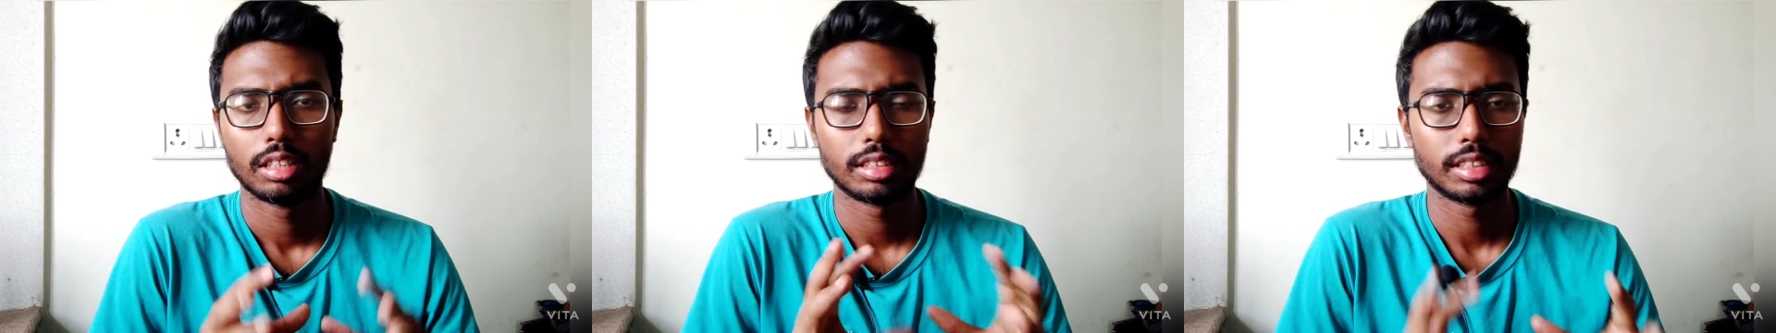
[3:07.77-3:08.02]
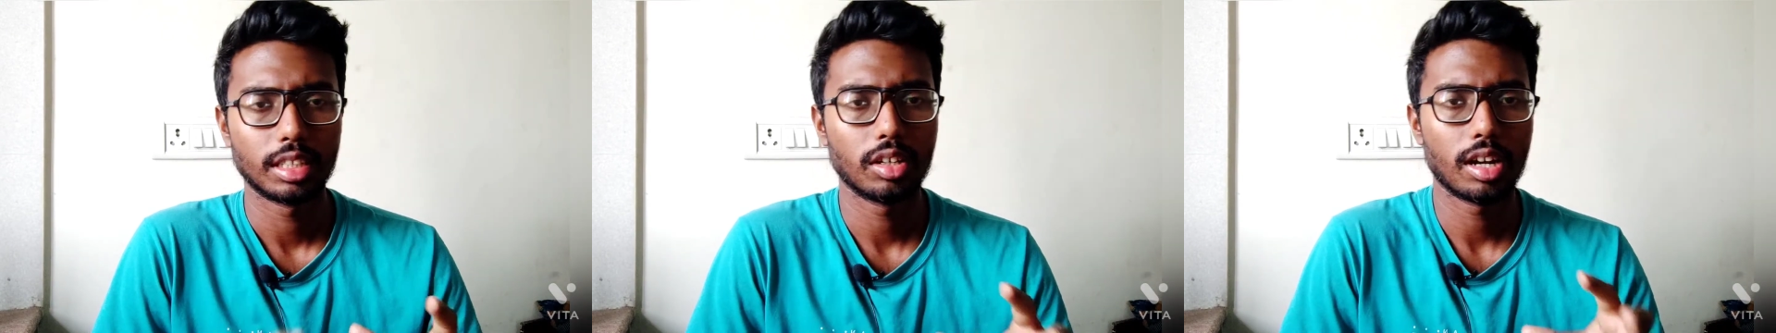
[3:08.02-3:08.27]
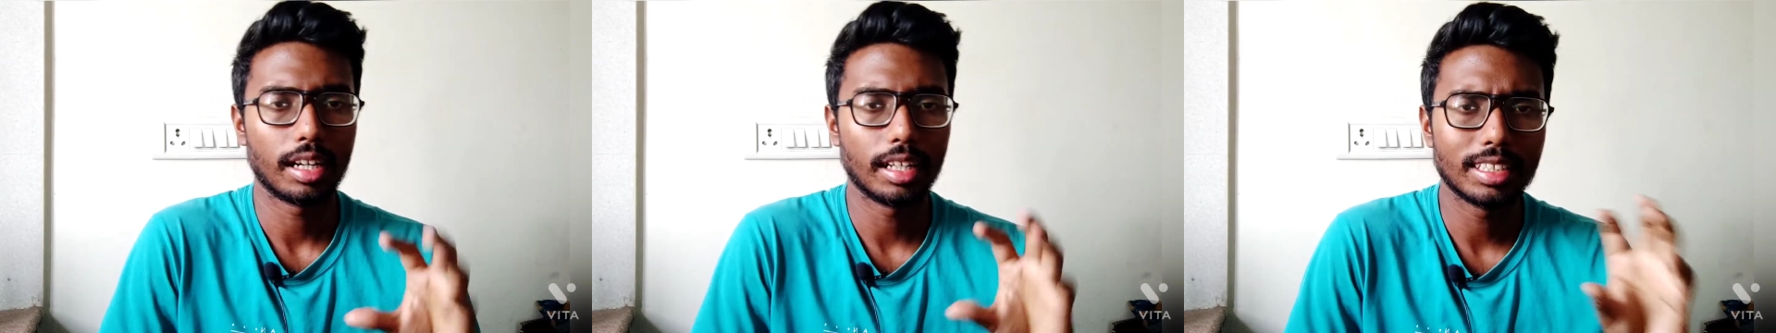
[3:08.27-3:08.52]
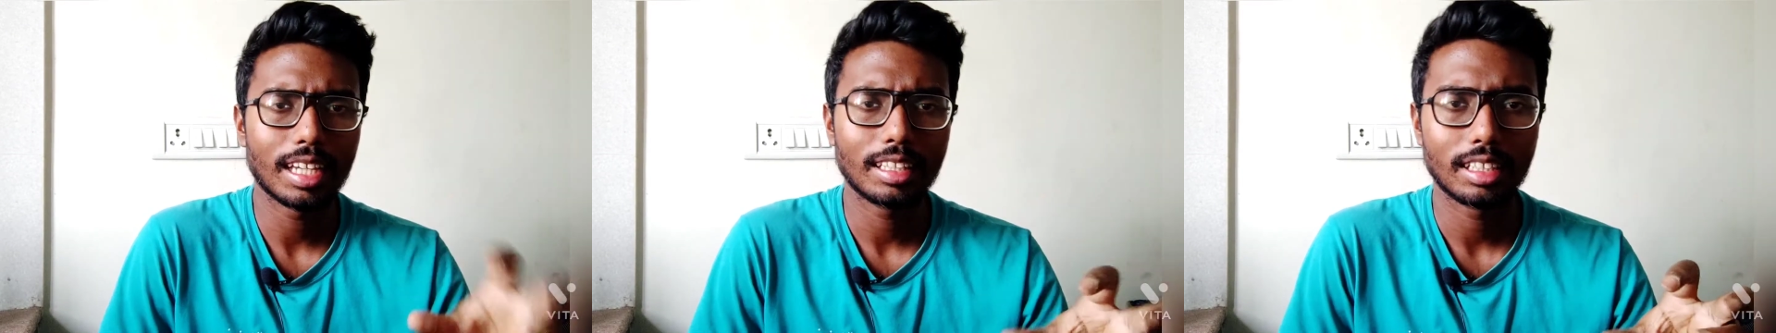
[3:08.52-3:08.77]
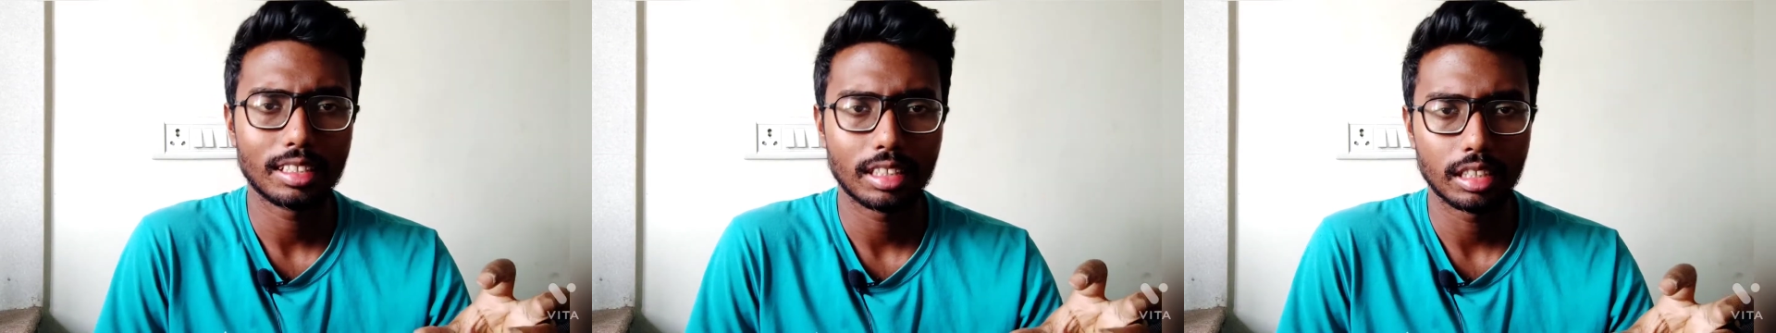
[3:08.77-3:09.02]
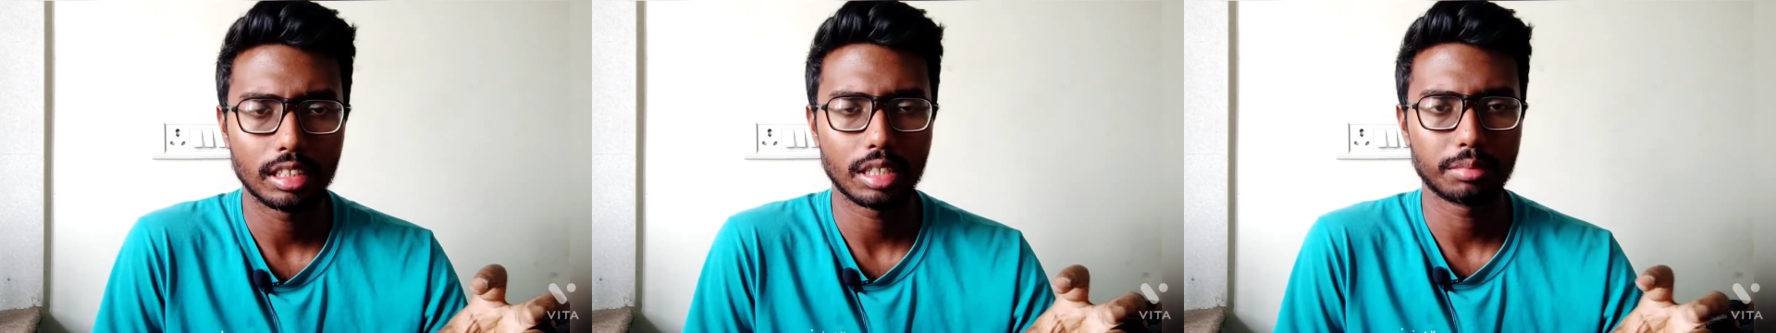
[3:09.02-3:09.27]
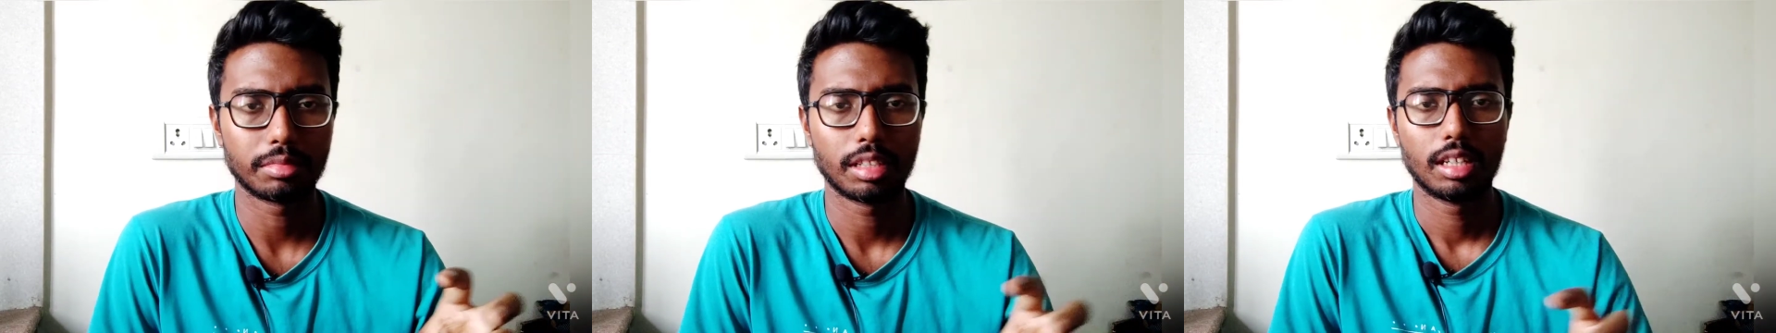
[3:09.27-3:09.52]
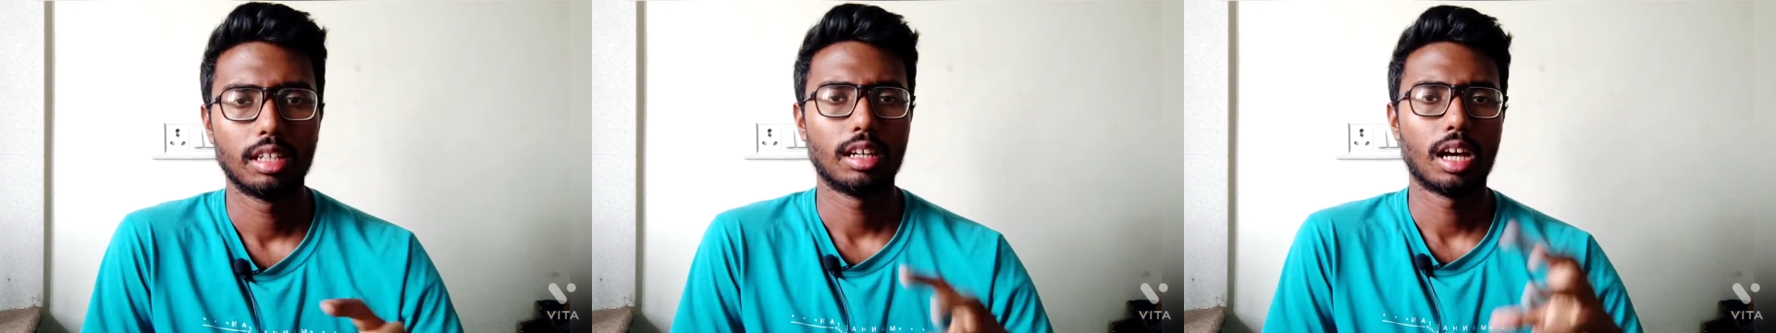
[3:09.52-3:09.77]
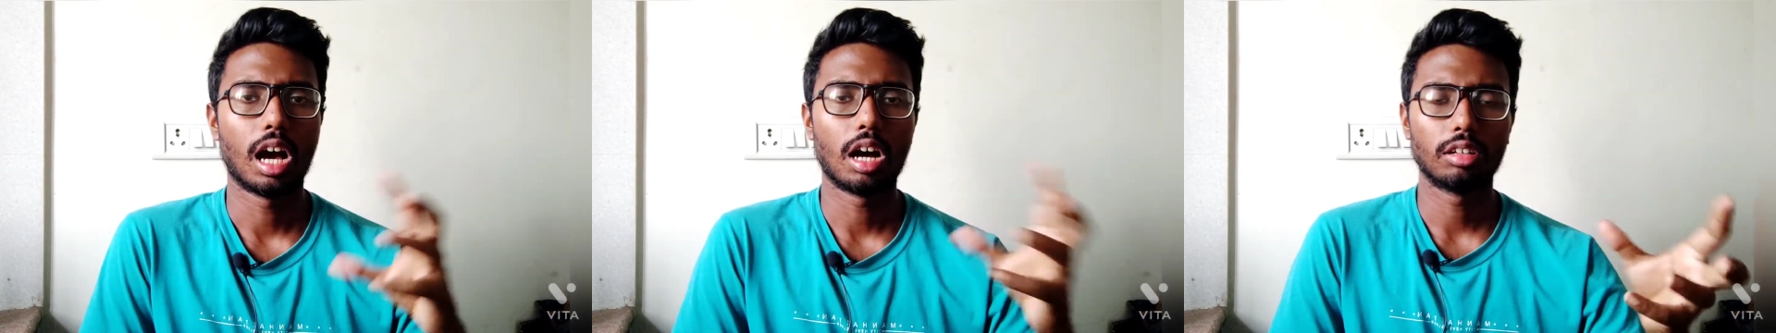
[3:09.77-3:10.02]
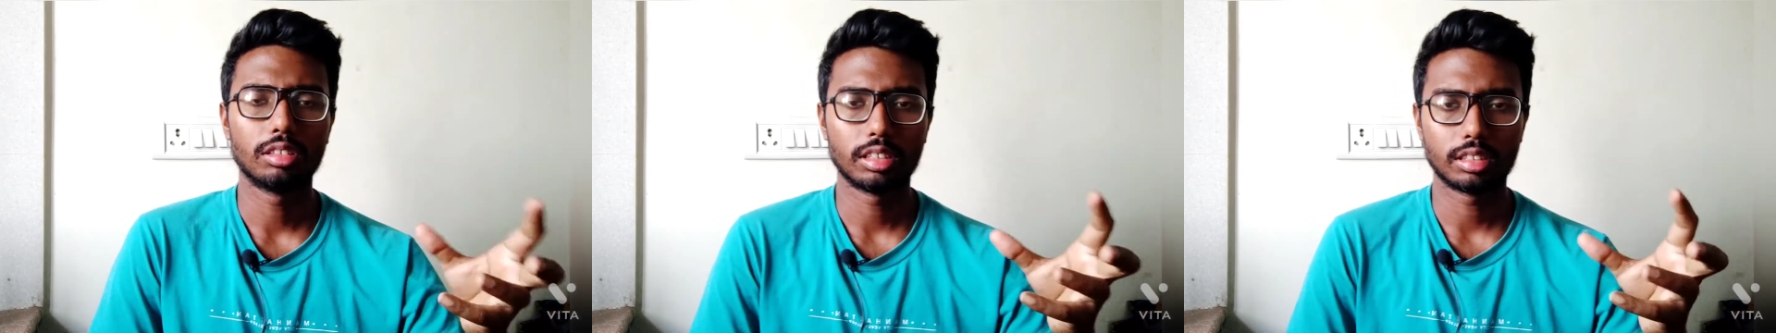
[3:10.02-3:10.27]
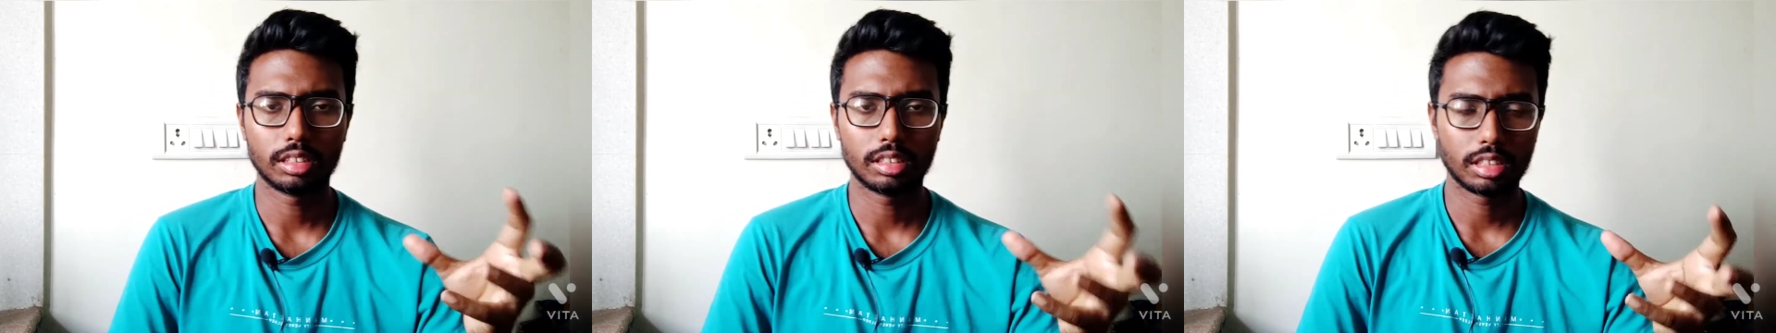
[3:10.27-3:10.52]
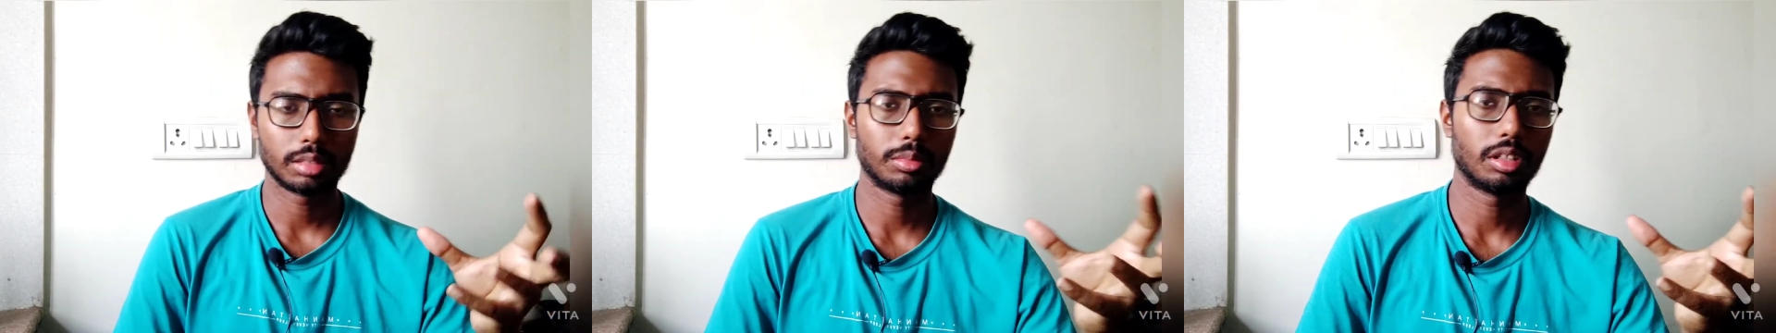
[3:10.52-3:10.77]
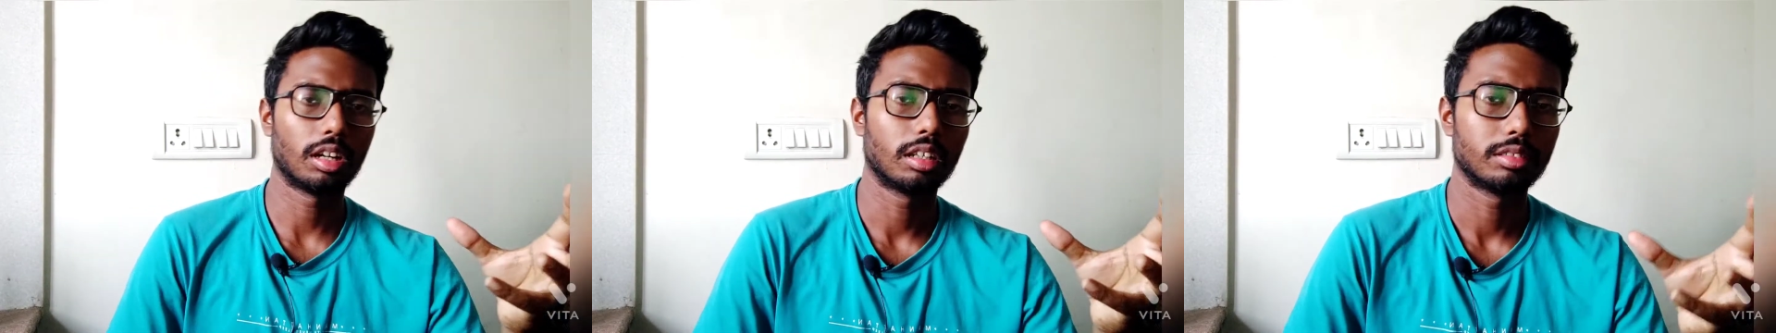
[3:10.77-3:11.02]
they will design the system, how the system will